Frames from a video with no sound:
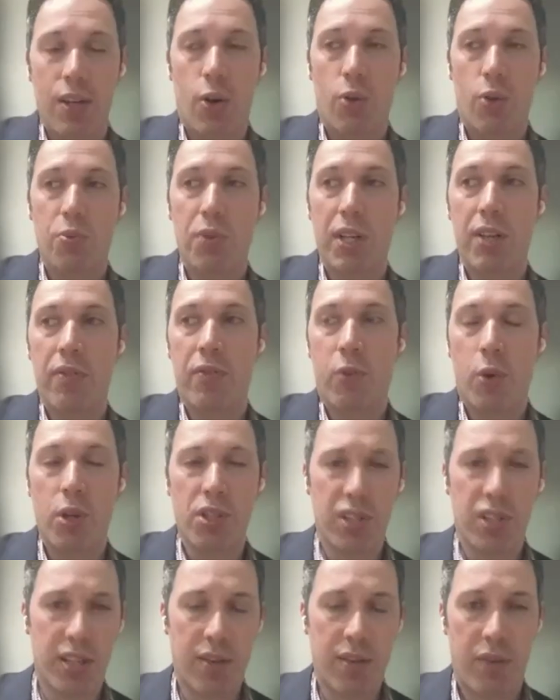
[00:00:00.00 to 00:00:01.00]
or
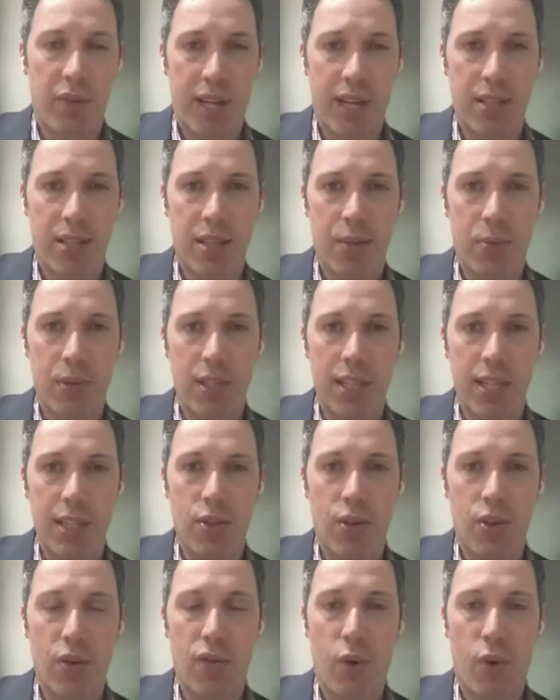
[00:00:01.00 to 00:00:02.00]
reinforcing effects that we need
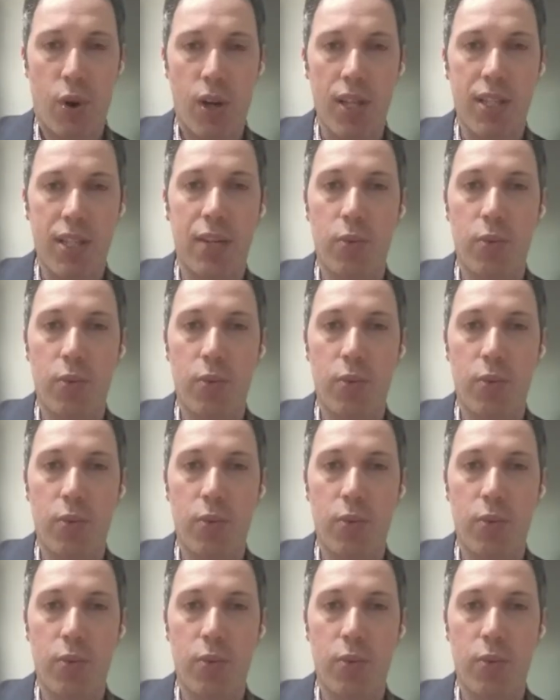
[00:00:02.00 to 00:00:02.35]
to avoid.